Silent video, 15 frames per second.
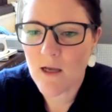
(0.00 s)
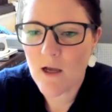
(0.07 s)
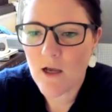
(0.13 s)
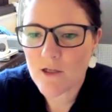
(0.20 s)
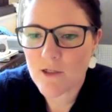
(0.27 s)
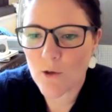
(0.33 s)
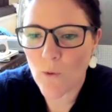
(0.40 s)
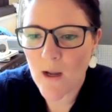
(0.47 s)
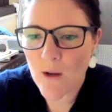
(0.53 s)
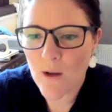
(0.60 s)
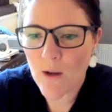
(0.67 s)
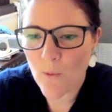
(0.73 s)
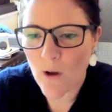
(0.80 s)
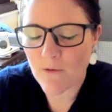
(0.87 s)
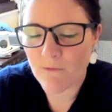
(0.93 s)
So we
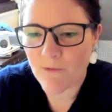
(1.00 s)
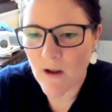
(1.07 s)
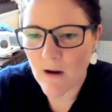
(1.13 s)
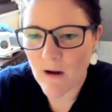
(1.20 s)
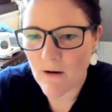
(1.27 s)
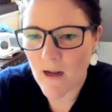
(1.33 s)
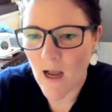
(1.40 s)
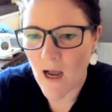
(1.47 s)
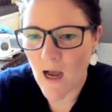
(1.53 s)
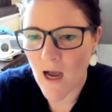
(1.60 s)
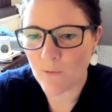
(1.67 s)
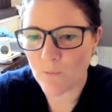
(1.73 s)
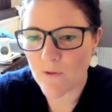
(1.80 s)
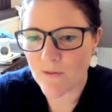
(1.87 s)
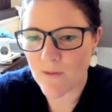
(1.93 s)
work very
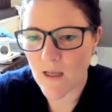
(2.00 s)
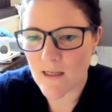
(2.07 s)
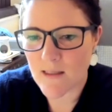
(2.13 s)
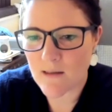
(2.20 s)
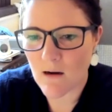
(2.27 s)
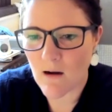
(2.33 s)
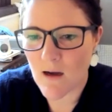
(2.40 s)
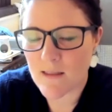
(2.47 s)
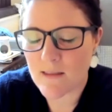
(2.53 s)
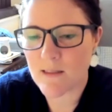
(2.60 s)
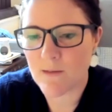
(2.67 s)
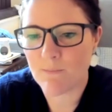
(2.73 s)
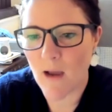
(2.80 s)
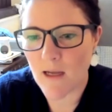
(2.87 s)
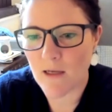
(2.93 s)
hard with these guys to
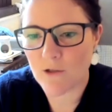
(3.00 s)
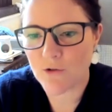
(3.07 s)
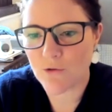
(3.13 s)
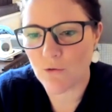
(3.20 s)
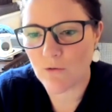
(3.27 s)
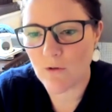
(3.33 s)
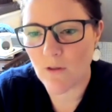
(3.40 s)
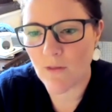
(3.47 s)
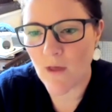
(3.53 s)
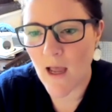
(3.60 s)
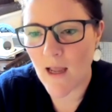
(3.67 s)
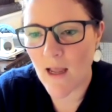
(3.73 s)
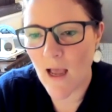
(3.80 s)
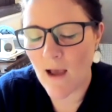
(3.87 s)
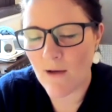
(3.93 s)
make sure that
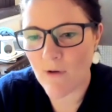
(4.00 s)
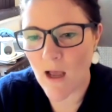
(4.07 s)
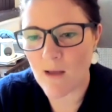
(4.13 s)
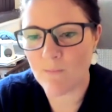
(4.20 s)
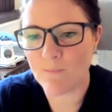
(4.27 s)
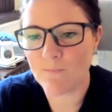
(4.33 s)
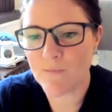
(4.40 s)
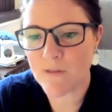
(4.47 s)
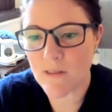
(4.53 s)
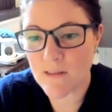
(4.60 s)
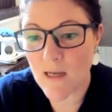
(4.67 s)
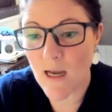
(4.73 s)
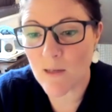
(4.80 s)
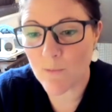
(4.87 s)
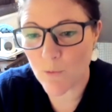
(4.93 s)
they have a
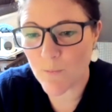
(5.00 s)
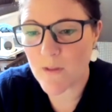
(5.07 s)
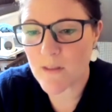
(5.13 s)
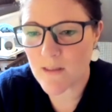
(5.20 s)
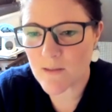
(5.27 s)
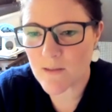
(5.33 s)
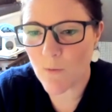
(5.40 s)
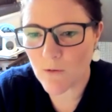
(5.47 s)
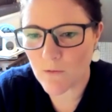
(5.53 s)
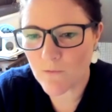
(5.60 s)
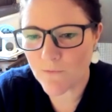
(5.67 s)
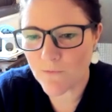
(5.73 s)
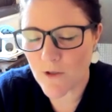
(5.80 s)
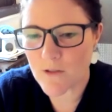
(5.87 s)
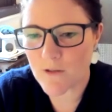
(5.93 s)
sustainable business model,
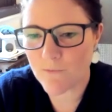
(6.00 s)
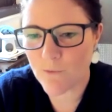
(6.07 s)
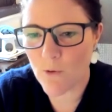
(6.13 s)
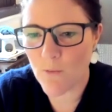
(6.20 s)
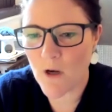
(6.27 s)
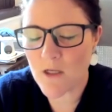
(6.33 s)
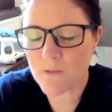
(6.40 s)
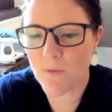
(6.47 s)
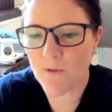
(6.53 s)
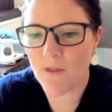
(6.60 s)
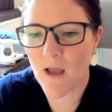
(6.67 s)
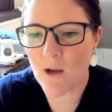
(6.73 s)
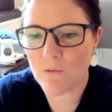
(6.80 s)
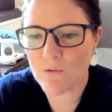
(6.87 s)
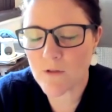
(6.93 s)
first and foremost, but
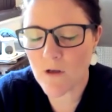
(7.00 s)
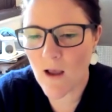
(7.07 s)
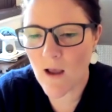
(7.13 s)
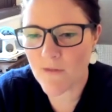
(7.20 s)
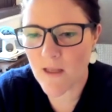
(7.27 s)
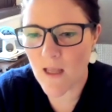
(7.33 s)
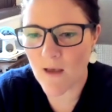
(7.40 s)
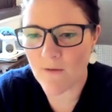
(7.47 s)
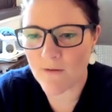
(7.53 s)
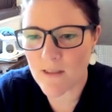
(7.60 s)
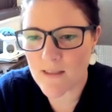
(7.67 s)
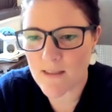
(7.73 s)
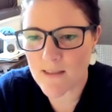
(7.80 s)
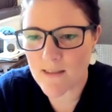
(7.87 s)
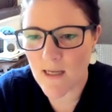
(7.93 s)
they also have the
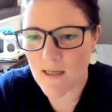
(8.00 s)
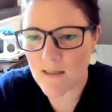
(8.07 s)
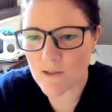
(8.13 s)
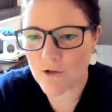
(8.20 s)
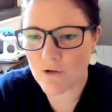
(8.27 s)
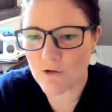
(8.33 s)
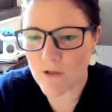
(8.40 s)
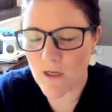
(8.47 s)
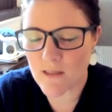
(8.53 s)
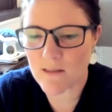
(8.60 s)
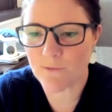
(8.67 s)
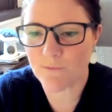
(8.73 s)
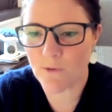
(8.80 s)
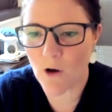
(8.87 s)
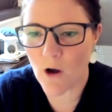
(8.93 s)
evidence set to
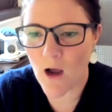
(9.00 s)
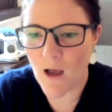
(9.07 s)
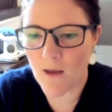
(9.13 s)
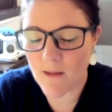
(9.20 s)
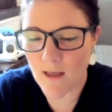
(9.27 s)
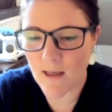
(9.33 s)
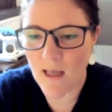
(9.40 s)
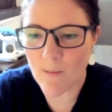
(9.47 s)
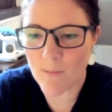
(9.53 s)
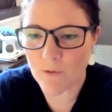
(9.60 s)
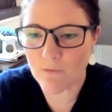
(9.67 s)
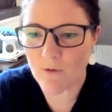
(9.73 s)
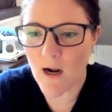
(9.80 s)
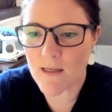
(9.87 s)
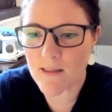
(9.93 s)
justify their capital
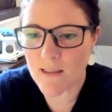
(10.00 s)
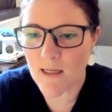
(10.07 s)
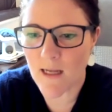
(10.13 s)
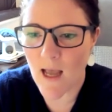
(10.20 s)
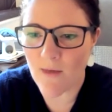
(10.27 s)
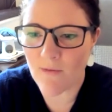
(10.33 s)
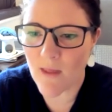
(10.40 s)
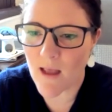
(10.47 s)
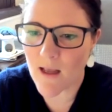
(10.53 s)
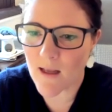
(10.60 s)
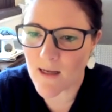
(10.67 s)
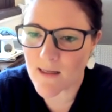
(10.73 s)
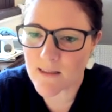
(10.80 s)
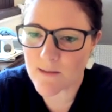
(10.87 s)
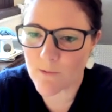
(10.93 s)
raising and their
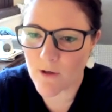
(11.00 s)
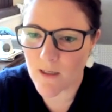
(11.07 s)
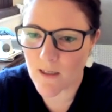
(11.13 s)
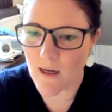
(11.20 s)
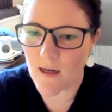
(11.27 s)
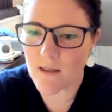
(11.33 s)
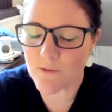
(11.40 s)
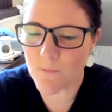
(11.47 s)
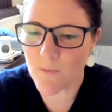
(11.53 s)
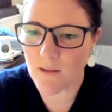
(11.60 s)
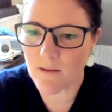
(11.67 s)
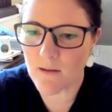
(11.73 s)
customer engagement